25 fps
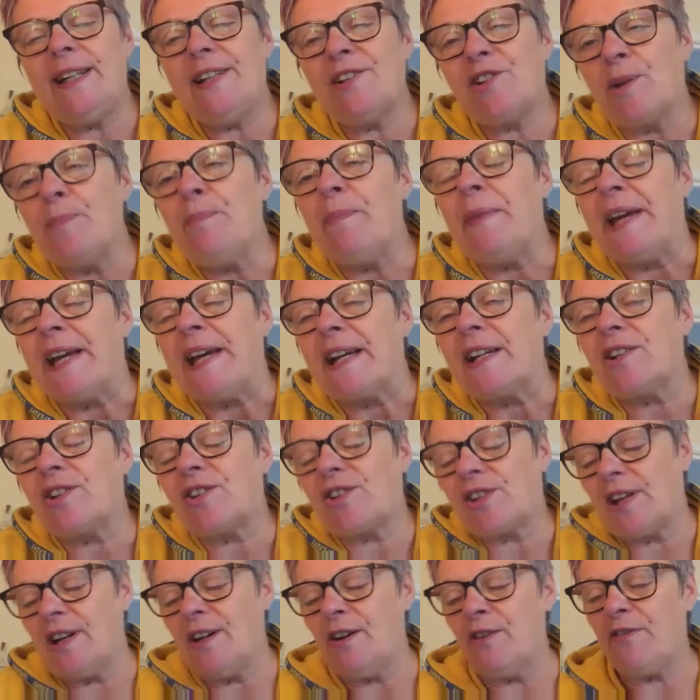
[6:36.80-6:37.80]
is a
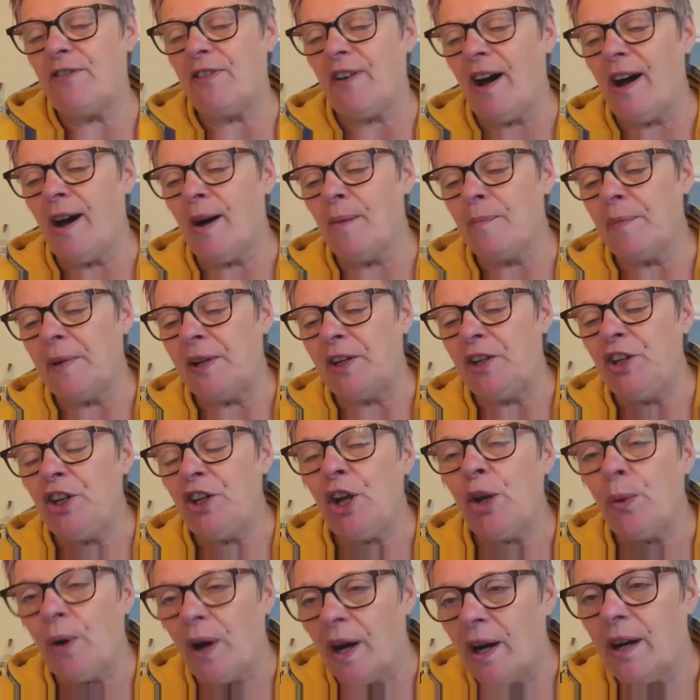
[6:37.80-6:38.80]
mix of
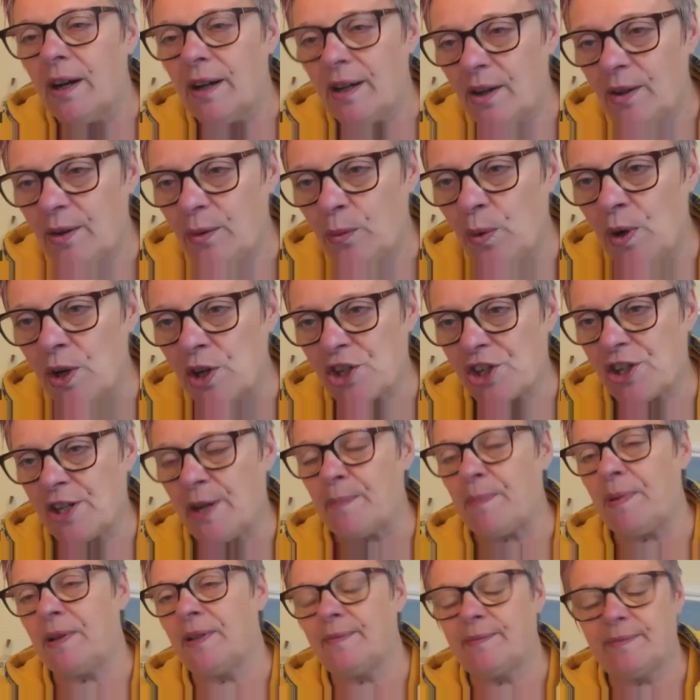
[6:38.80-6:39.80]
newer
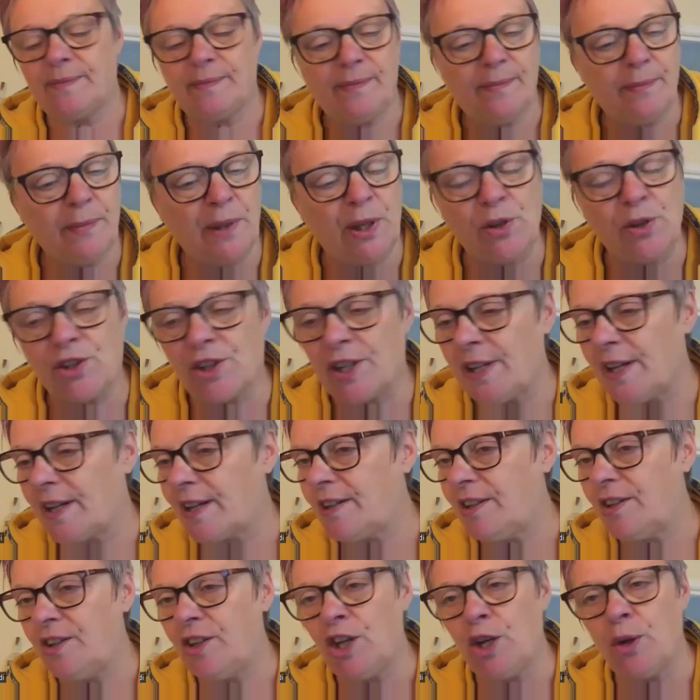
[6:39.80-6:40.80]
worship music,
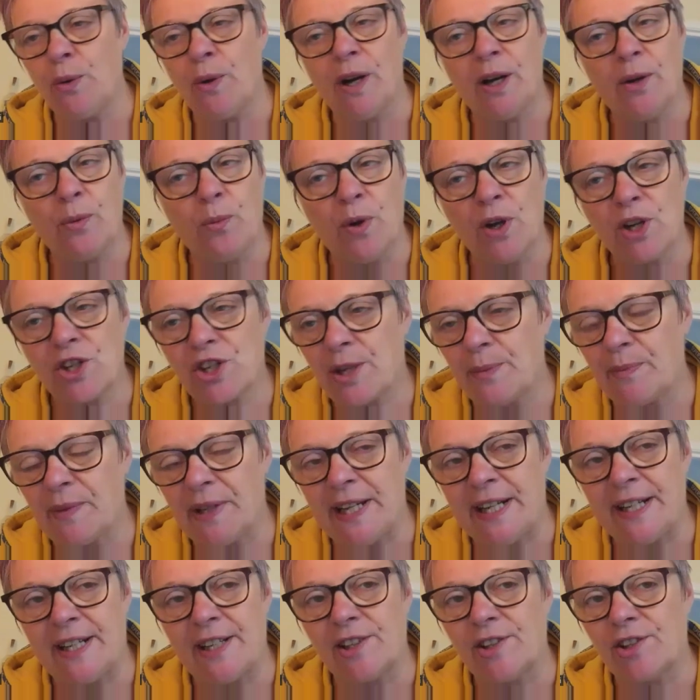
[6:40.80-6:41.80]
newer worship
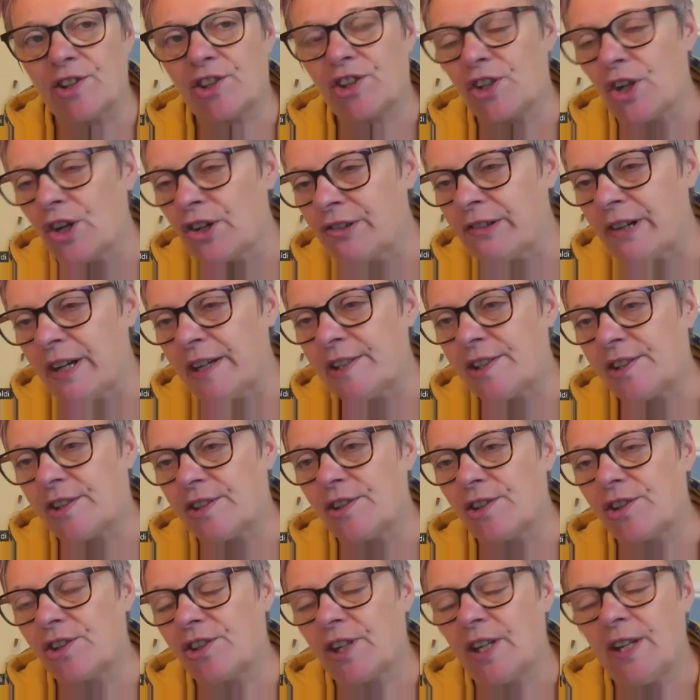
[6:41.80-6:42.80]
leaders,
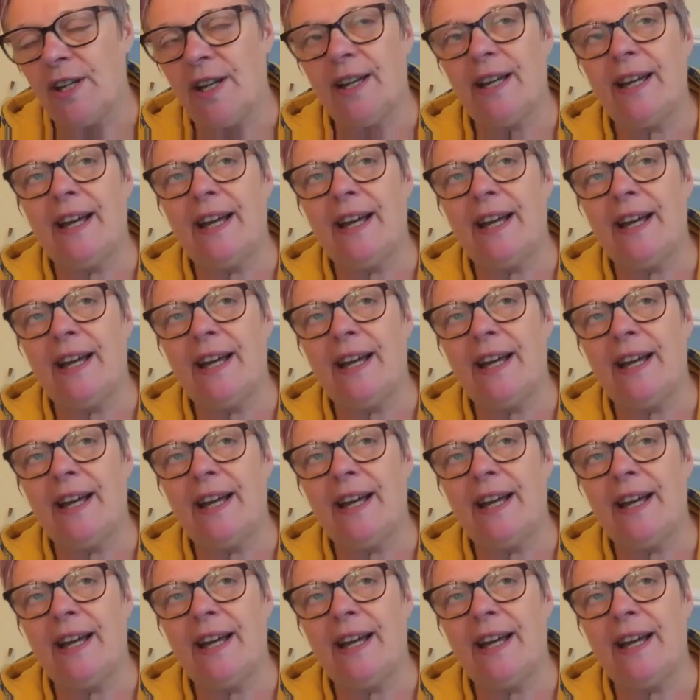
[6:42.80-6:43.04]
songwriters.